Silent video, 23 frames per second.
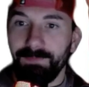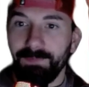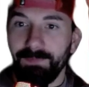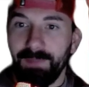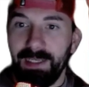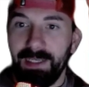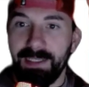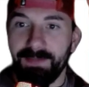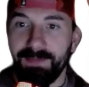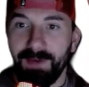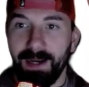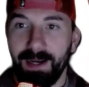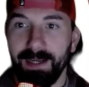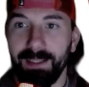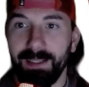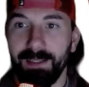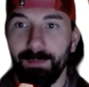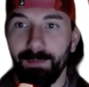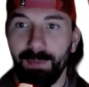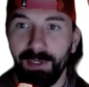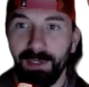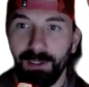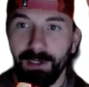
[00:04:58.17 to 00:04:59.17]
He's fighting the
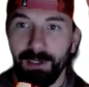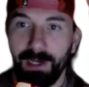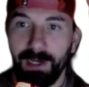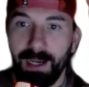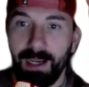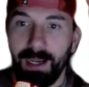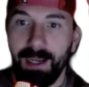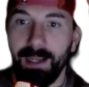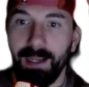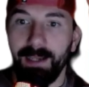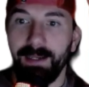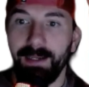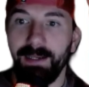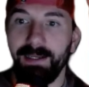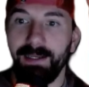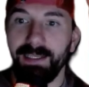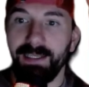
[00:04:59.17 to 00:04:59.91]
bigger guy, and he's